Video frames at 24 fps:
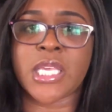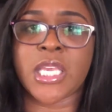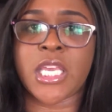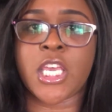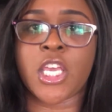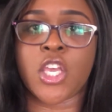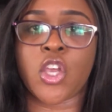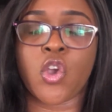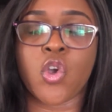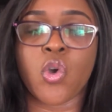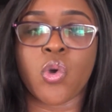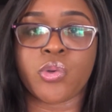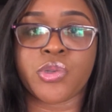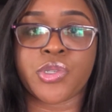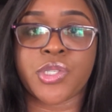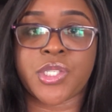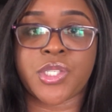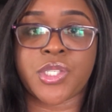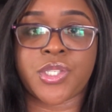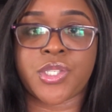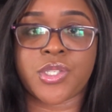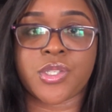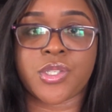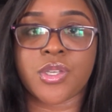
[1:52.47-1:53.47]
He
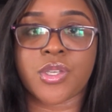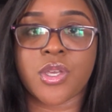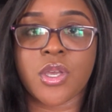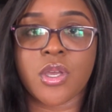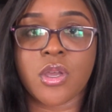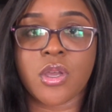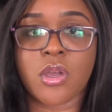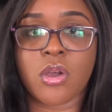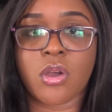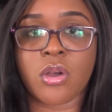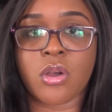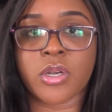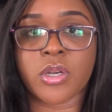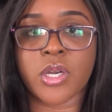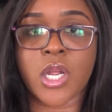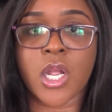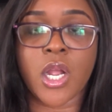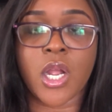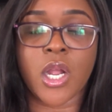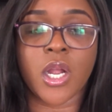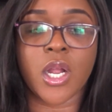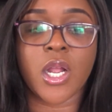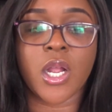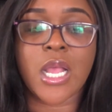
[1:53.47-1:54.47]
ghosts on
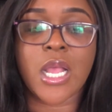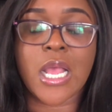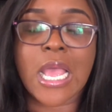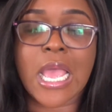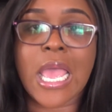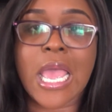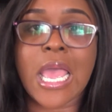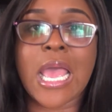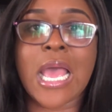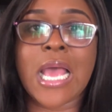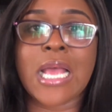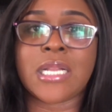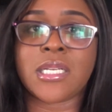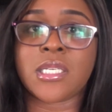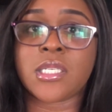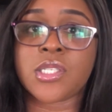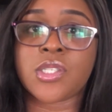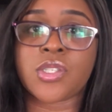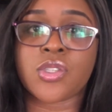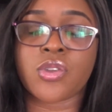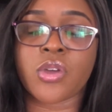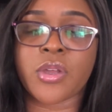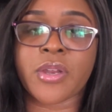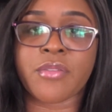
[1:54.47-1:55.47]
her and is
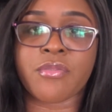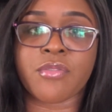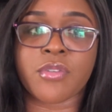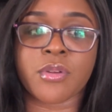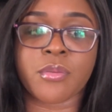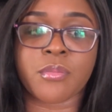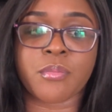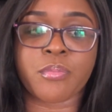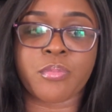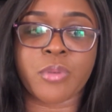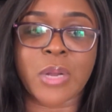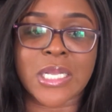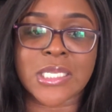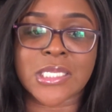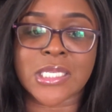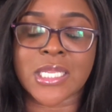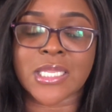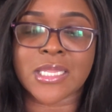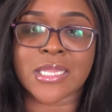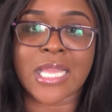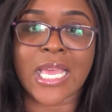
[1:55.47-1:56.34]
not even present.